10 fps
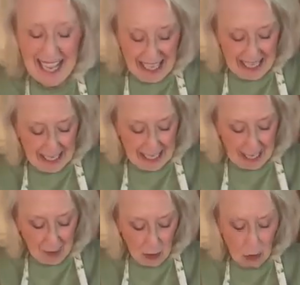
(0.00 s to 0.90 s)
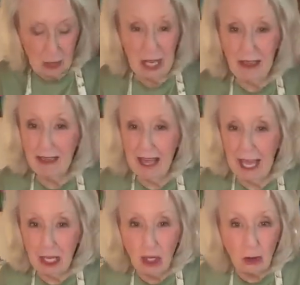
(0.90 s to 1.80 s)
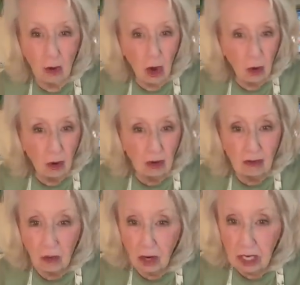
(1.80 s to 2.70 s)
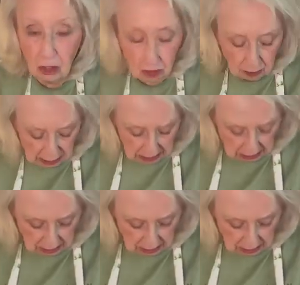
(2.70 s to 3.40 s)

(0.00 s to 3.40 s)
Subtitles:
And I'm going to say, thank you, Lord, for a good bed.